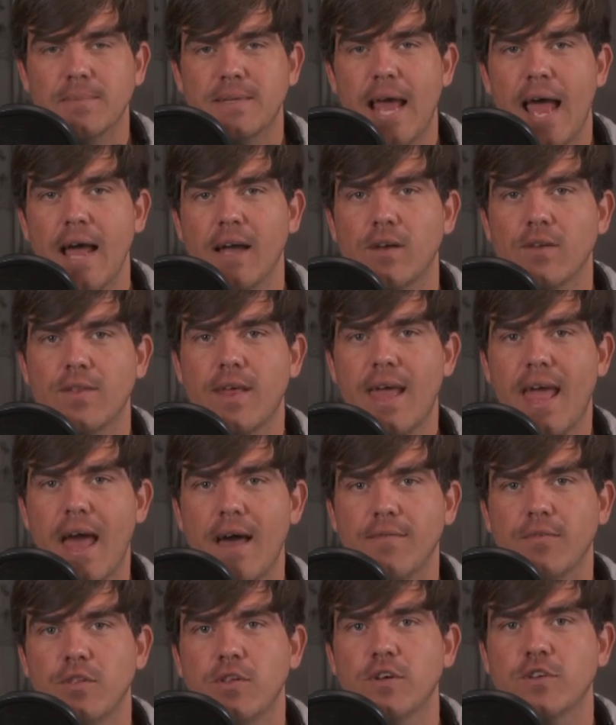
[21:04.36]
tackle they
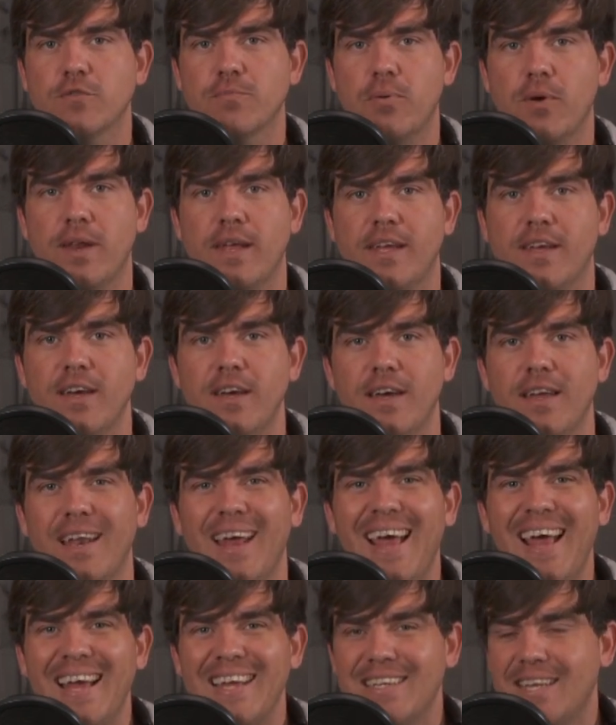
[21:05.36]
have looks pretty good.
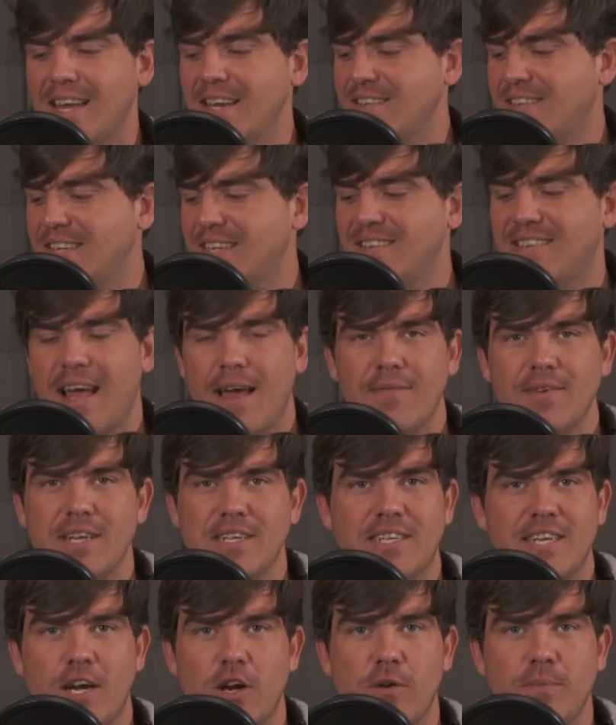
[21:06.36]
Tennessee's having a
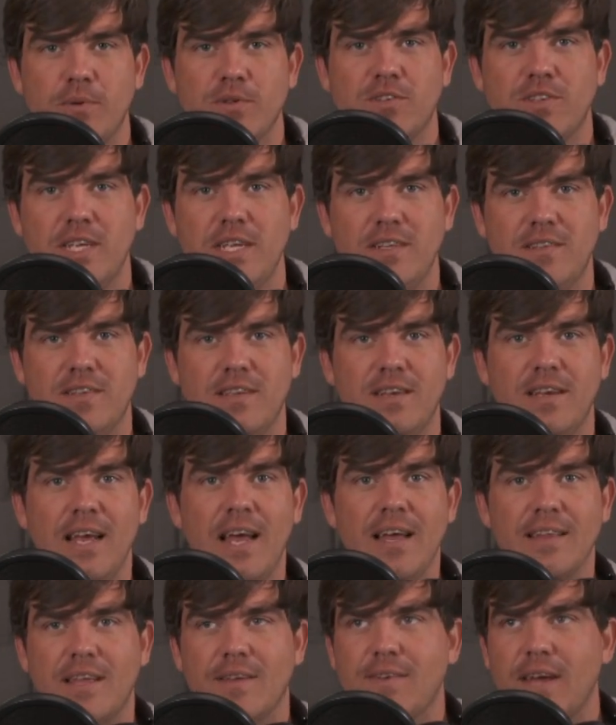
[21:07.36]
terrible season.
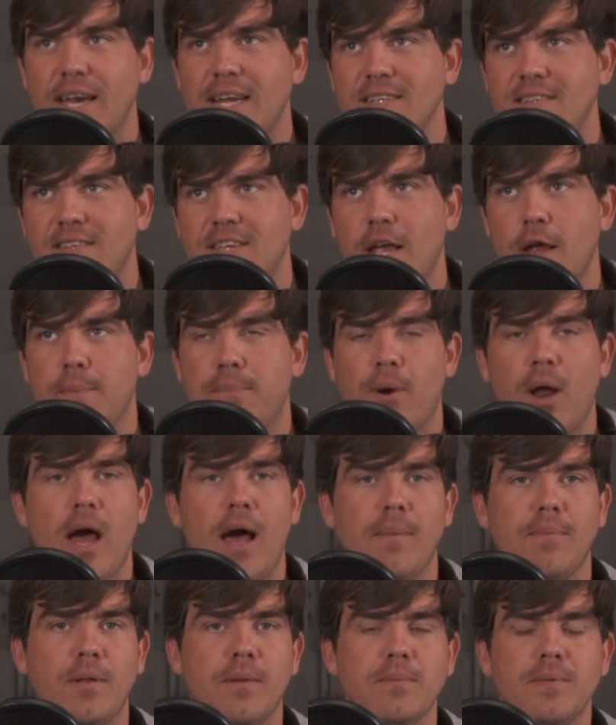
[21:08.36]
They've got NCAA
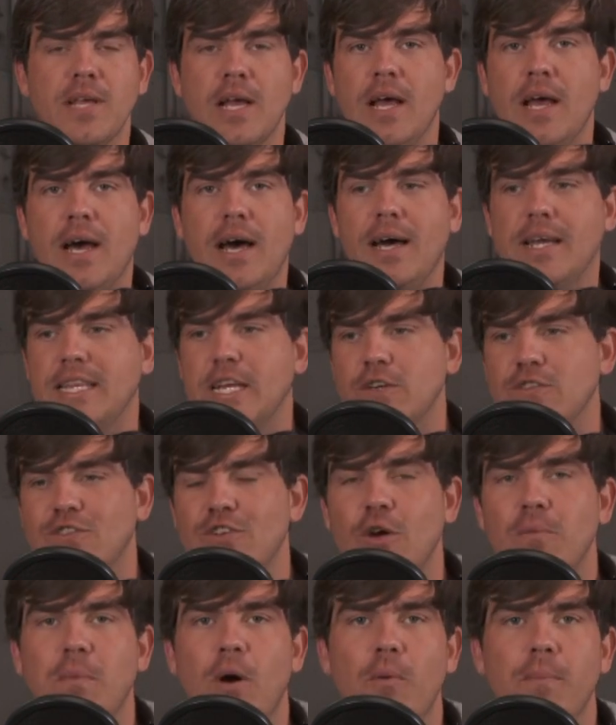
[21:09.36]
problems. There's
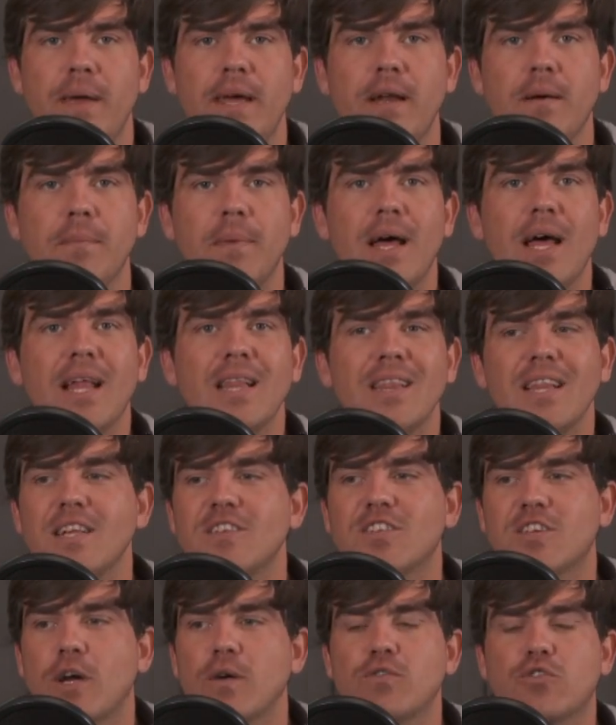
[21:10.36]
no momentum.
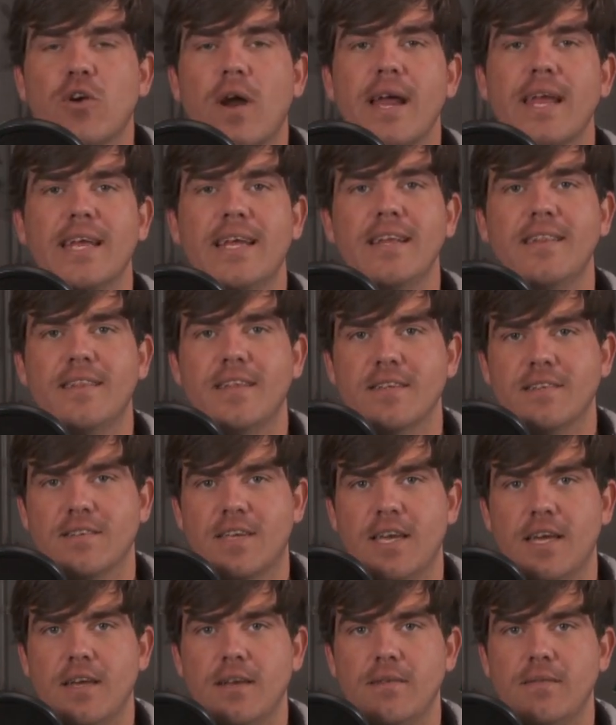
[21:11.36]
Let's go try and get this
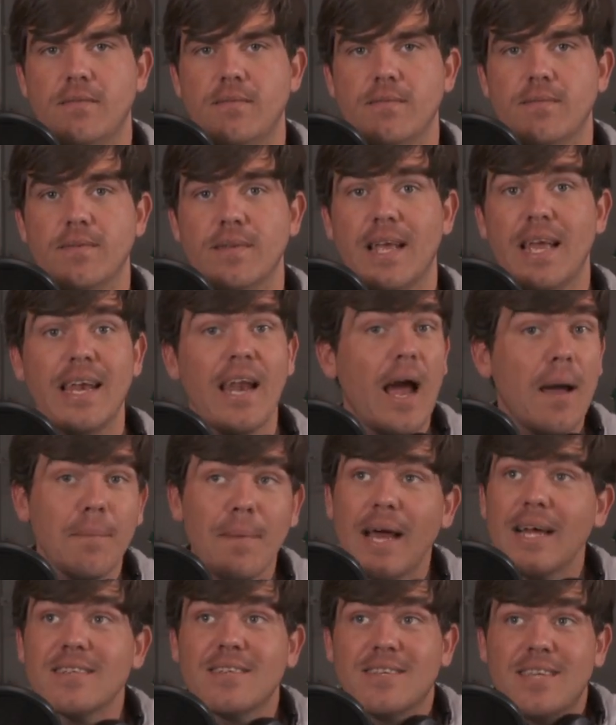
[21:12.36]
kid. Now, I'm
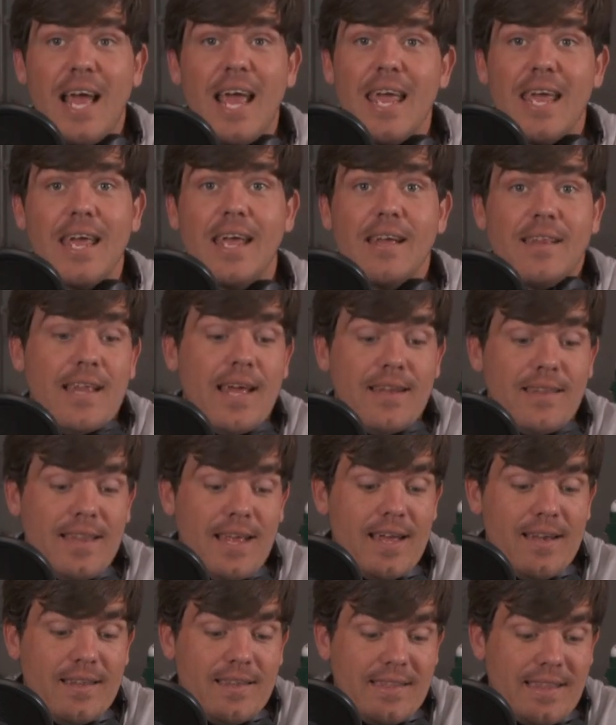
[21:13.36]
not saying
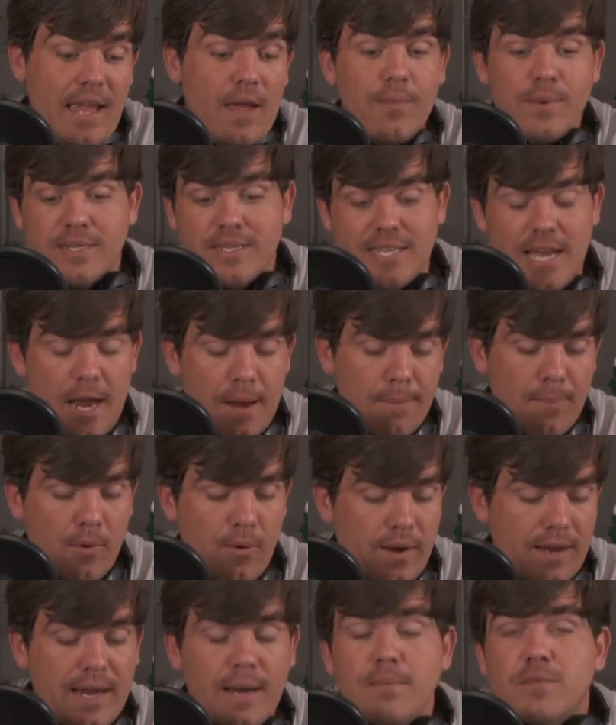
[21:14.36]
that they would tamper,
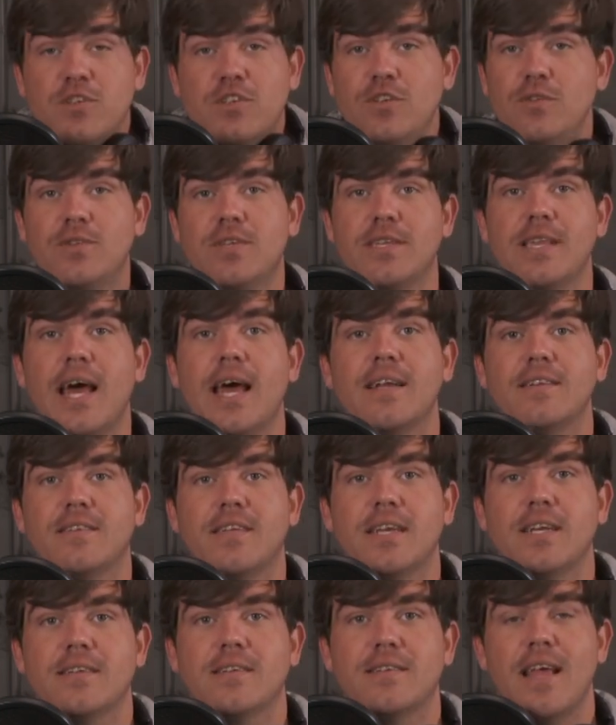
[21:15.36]
and I'm just using that as
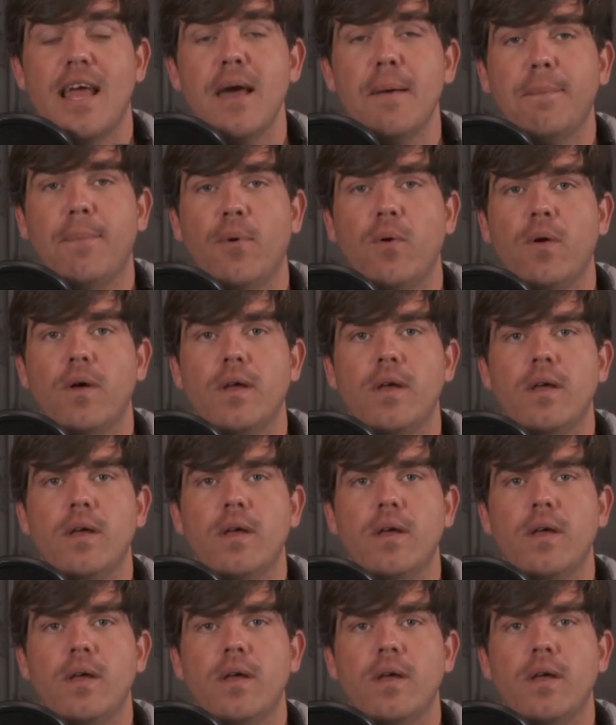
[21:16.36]
an example,